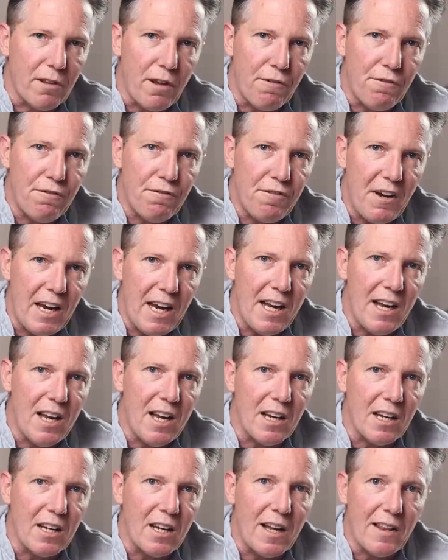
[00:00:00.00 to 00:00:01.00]
the
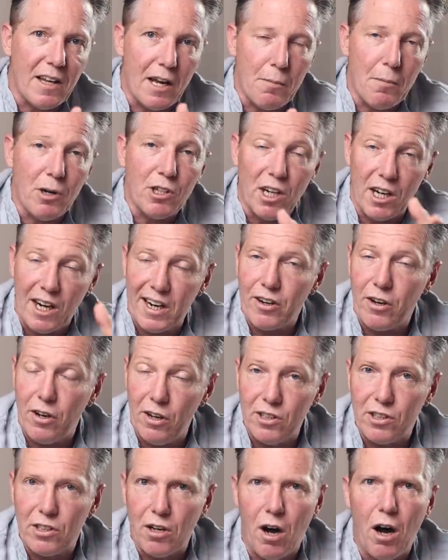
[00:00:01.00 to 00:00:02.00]
feeling and that emotion, like
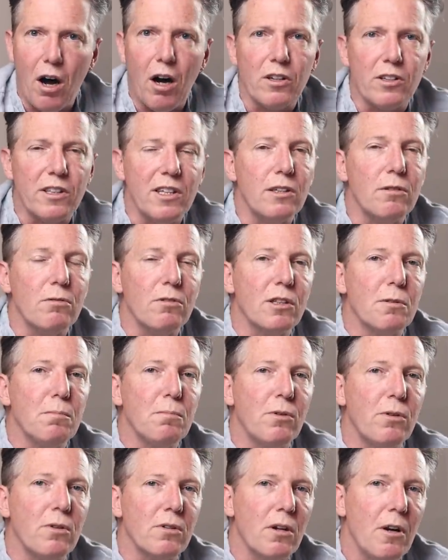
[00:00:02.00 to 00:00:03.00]
Ernst Haas, into a
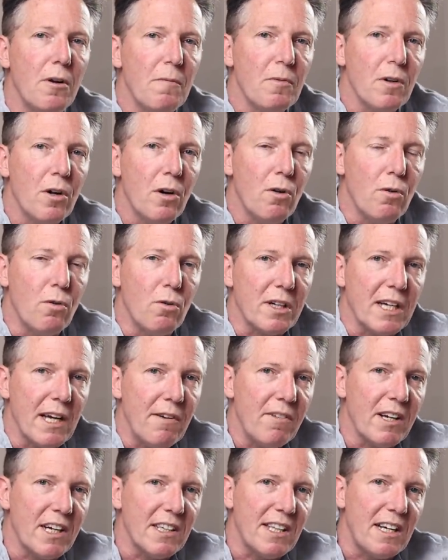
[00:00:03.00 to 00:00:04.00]
sport, or
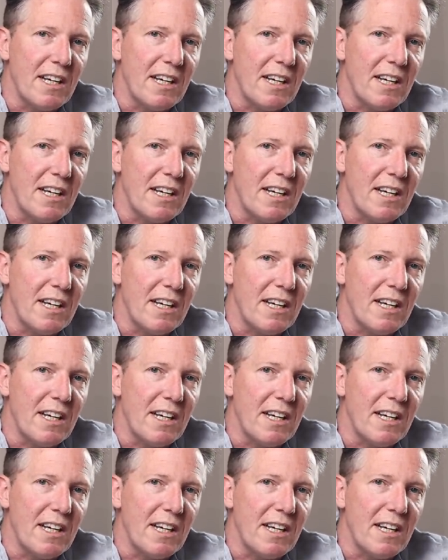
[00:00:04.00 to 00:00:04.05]
giving